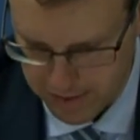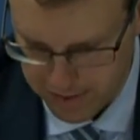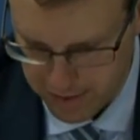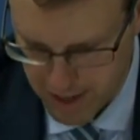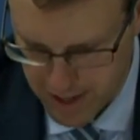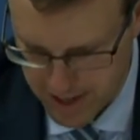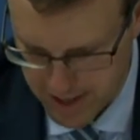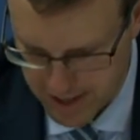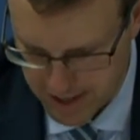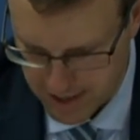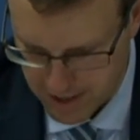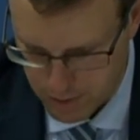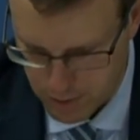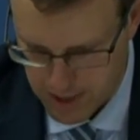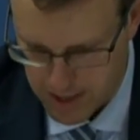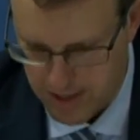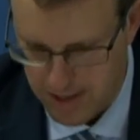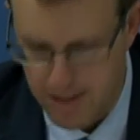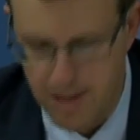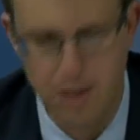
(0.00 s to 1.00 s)
forensics. We
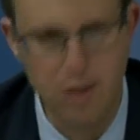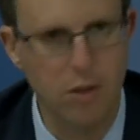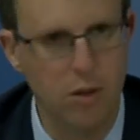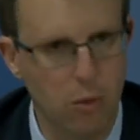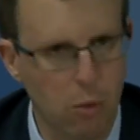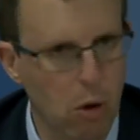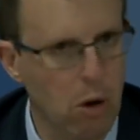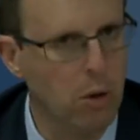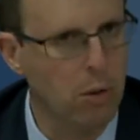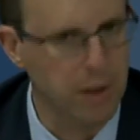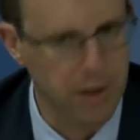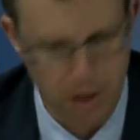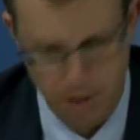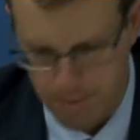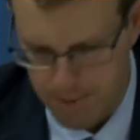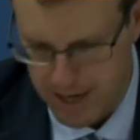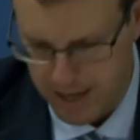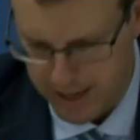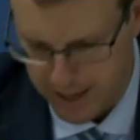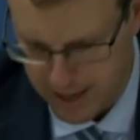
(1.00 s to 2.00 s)
continue to work with
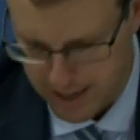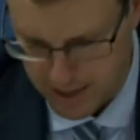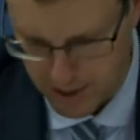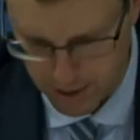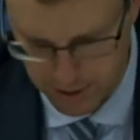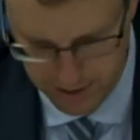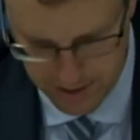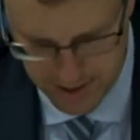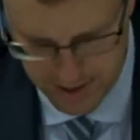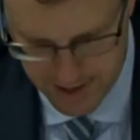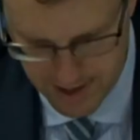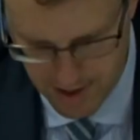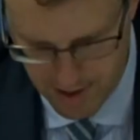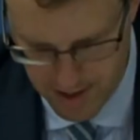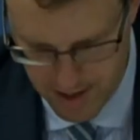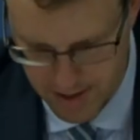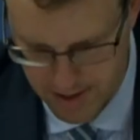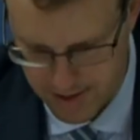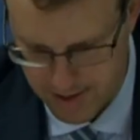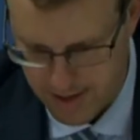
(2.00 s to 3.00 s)
Armenia in all these
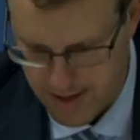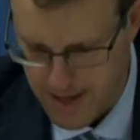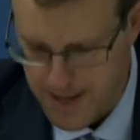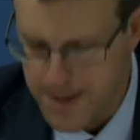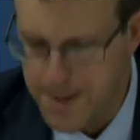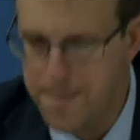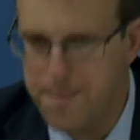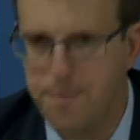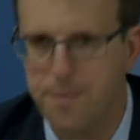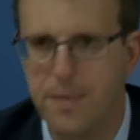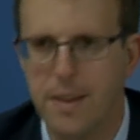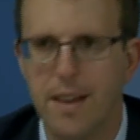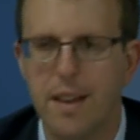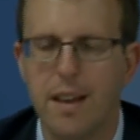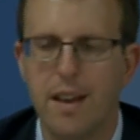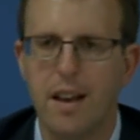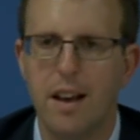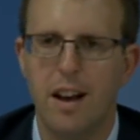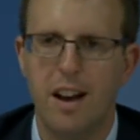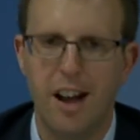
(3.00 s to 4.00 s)
areas.
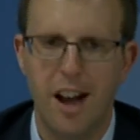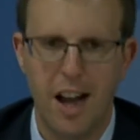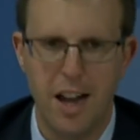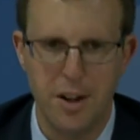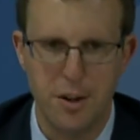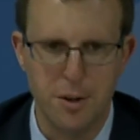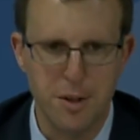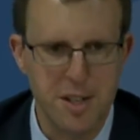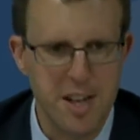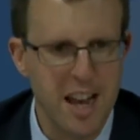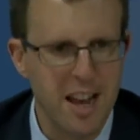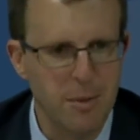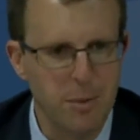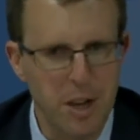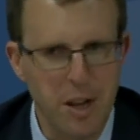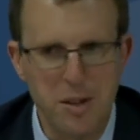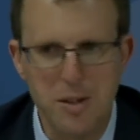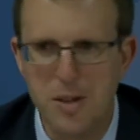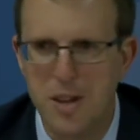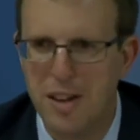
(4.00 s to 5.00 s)
I understand we
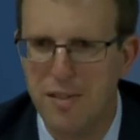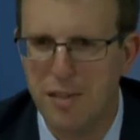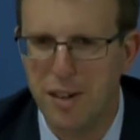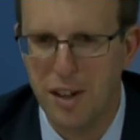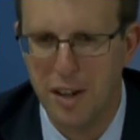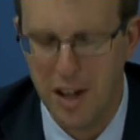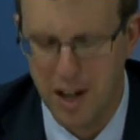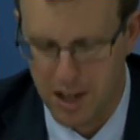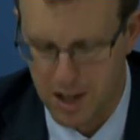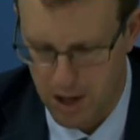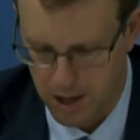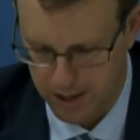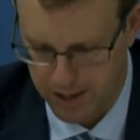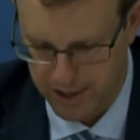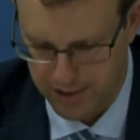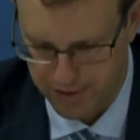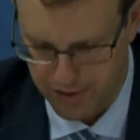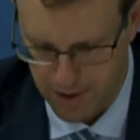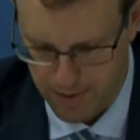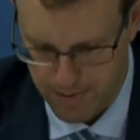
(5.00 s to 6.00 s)
also have a, a
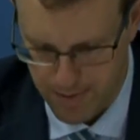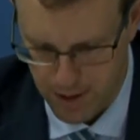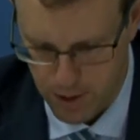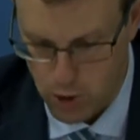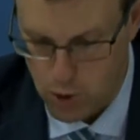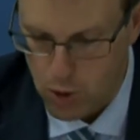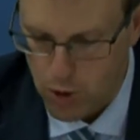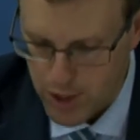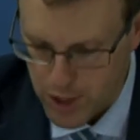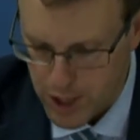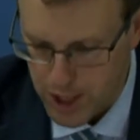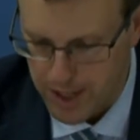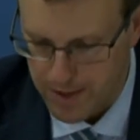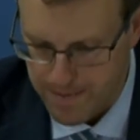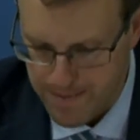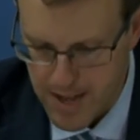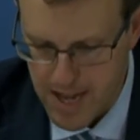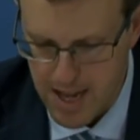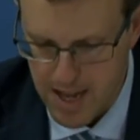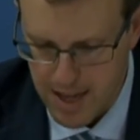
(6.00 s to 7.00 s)
colleague from uh, Georgia.
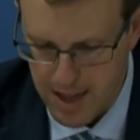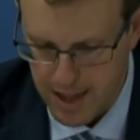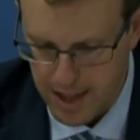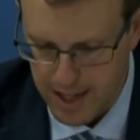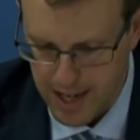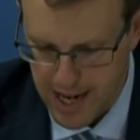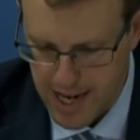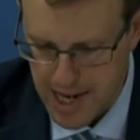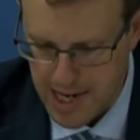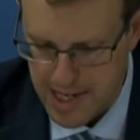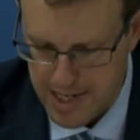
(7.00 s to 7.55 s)
The United